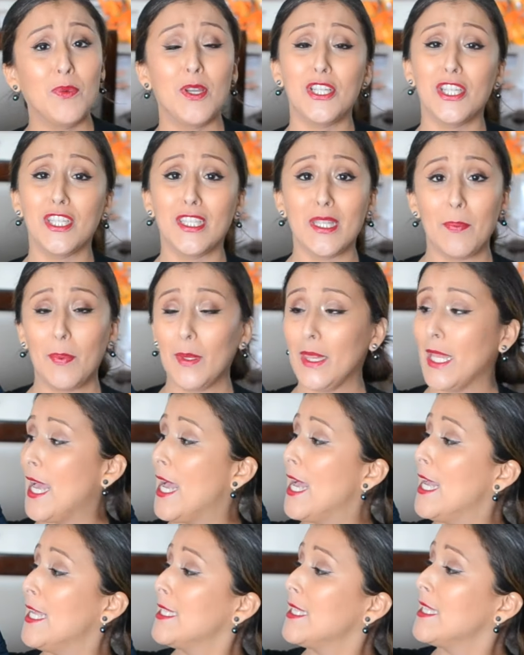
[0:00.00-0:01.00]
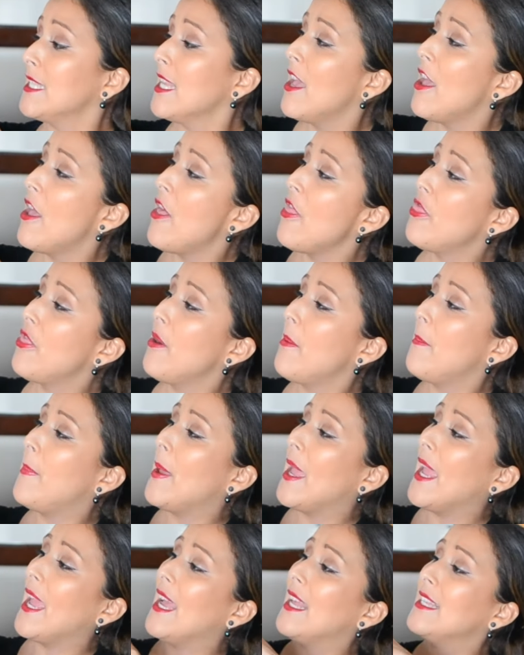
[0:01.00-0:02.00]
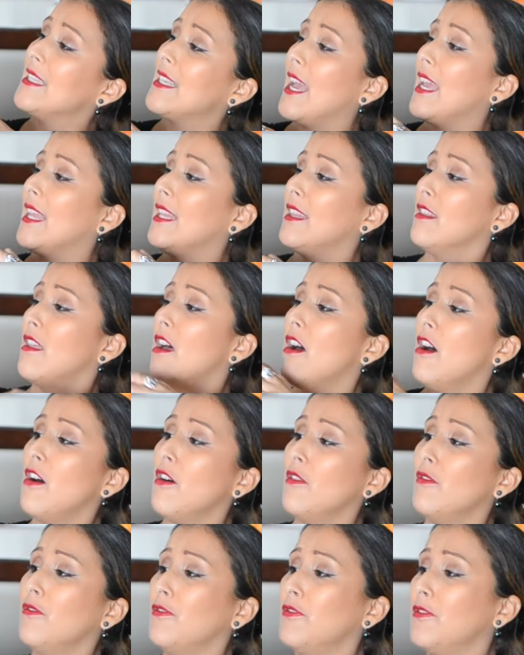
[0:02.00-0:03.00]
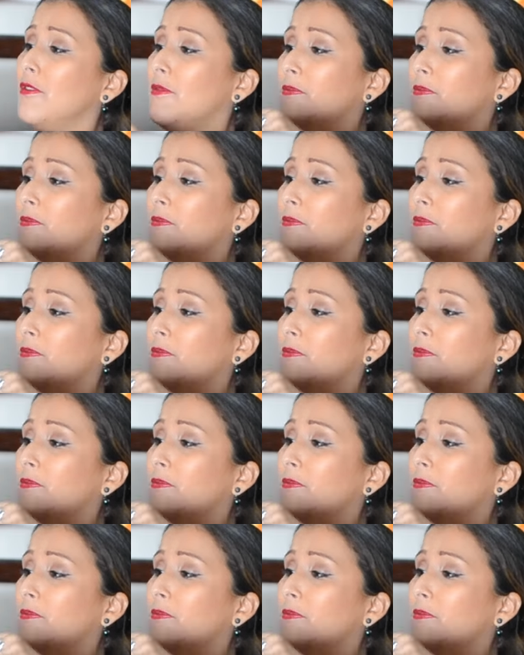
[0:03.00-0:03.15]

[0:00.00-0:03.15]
which is a plus. The band, I love